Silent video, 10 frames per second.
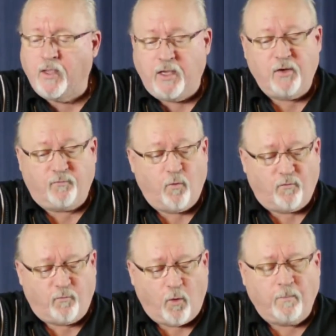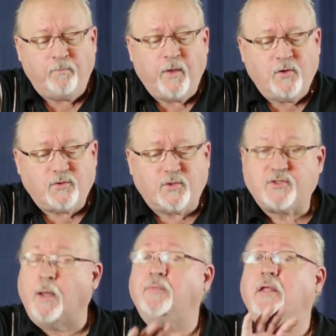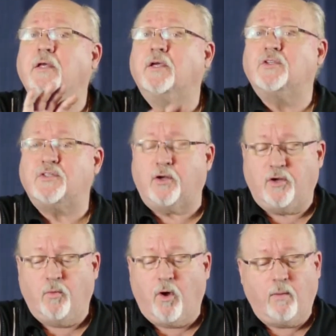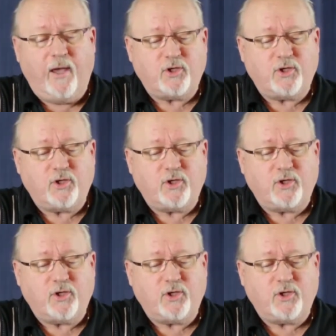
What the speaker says: in 4/4. So it's something to consider. You want to make